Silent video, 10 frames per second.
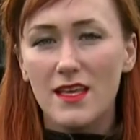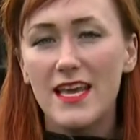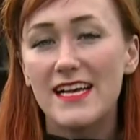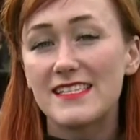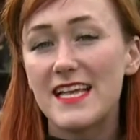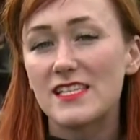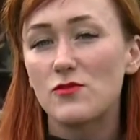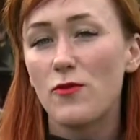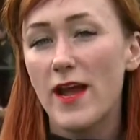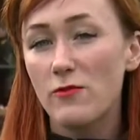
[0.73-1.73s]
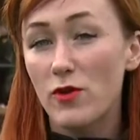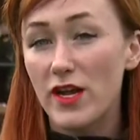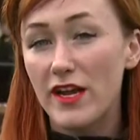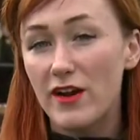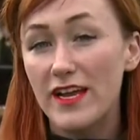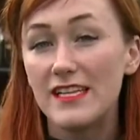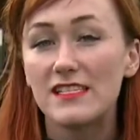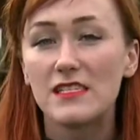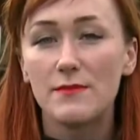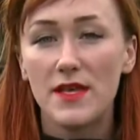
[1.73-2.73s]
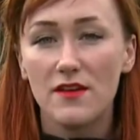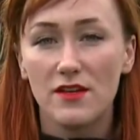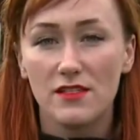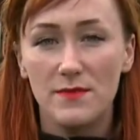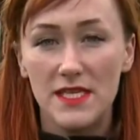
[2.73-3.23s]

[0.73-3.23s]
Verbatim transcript: Yes, that's right. We're here in Smithers,